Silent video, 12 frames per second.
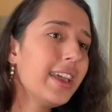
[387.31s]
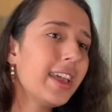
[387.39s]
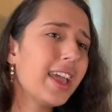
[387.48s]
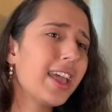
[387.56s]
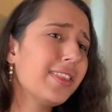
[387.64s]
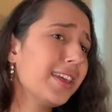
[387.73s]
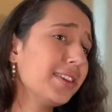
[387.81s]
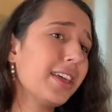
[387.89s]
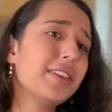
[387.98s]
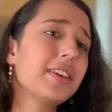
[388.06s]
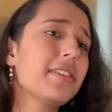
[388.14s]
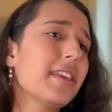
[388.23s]
and then
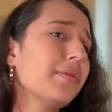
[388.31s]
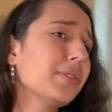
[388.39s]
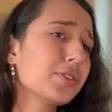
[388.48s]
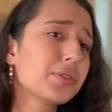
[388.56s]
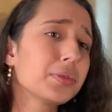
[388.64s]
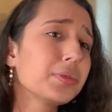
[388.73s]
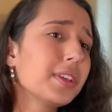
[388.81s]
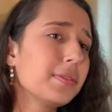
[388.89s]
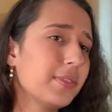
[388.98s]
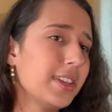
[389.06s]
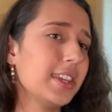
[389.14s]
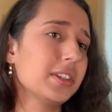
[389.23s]
nothing is ever truly
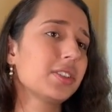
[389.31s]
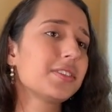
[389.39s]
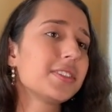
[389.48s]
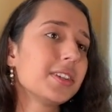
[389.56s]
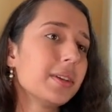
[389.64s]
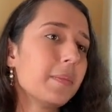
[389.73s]
finished.